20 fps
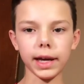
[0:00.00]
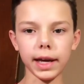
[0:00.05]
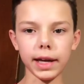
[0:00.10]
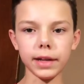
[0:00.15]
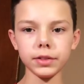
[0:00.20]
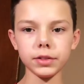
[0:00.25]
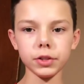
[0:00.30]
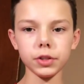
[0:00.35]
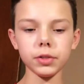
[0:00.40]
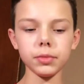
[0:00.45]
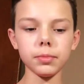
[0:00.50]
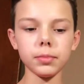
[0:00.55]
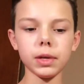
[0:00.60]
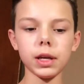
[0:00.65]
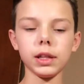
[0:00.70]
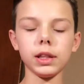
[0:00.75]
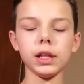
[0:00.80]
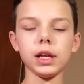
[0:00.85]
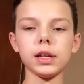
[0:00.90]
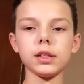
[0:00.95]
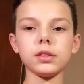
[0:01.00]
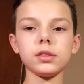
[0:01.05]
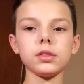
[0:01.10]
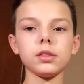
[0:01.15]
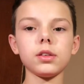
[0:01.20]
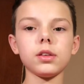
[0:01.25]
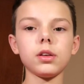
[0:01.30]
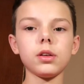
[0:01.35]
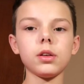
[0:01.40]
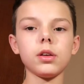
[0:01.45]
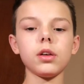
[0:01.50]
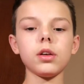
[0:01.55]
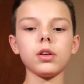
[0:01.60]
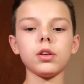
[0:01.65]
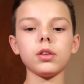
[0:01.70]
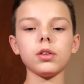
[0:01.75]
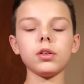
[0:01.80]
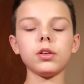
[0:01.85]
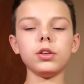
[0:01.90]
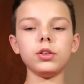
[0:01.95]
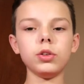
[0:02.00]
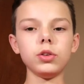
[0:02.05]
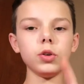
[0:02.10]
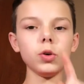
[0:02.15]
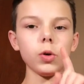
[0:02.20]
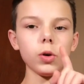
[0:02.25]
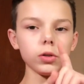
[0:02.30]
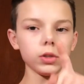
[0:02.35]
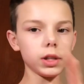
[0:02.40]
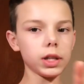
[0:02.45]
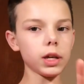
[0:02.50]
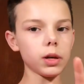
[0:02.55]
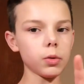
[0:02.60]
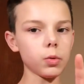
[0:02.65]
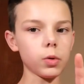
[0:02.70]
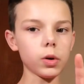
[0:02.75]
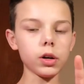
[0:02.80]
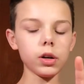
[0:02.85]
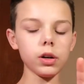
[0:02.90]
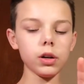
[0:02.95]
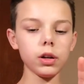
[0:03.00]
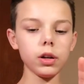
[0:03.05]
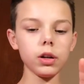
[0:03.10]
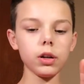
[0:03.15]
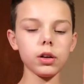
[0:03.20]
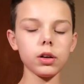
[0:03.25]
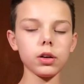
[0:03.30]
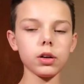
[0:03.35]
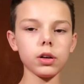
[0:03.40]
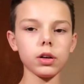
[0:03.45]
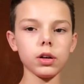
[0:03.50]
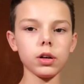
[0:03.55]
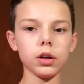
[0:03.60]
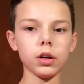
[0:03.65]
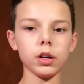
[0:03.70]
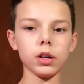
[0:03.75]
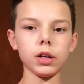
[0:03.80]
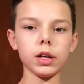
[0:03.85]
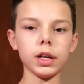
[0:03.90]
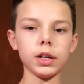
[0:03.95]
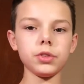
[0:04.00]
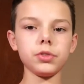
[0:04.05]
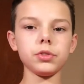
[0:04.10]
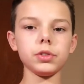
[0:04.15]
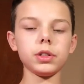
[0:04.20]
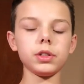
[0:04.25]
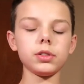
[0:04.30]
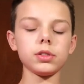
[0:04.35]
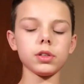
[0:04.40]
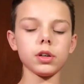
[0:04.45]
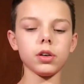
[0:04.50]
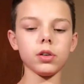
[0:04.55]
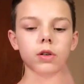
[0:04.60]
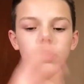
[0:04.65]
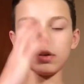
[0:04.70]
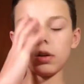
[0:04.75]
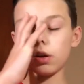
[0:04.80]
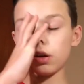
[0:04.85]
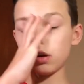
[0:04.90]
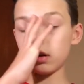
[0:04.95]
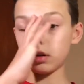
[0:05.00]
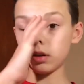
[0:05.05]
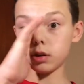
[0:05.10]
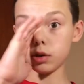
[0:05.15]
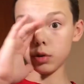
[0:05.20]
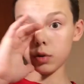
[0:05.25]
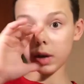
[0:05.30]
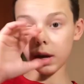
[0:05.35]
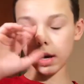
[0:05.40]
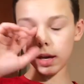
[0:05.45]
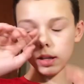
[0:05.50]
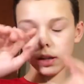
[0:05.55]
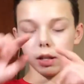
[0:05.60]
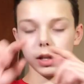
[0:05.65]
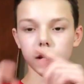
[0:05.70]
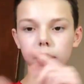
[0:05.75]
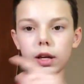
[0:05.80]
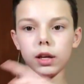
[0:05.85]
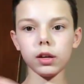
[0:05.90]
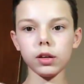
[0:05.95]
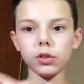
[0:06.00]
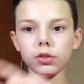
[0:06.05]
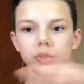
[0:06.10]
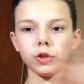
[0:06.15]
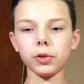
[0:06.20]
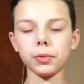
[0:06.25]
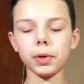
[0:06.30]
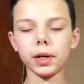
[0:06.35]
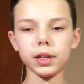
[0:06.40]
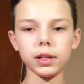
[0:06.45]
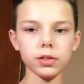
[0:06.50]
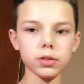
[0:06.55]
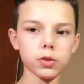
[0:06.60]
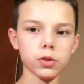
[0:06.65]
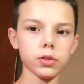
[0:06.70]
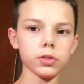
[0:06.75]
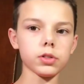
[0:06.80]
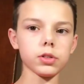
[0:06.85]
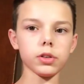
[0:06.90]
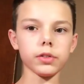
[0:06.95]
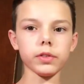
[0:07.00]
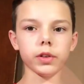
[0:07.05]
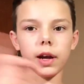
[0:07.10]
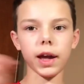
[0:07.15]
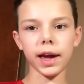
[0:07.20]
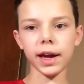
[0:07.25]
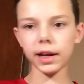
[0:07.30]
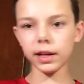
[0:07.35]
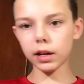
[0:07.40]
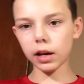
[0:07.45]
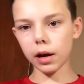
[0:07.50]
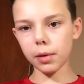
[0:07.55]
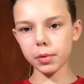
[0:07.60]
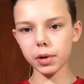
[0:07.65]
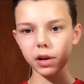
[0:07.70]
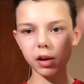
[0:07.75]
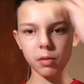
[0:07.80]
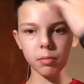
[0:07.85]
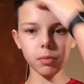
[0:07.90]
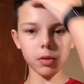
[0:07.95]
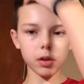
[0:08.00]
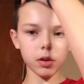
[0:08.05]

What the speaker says: entered, unless you only get one entry. So you can't like join my Discord server and comment down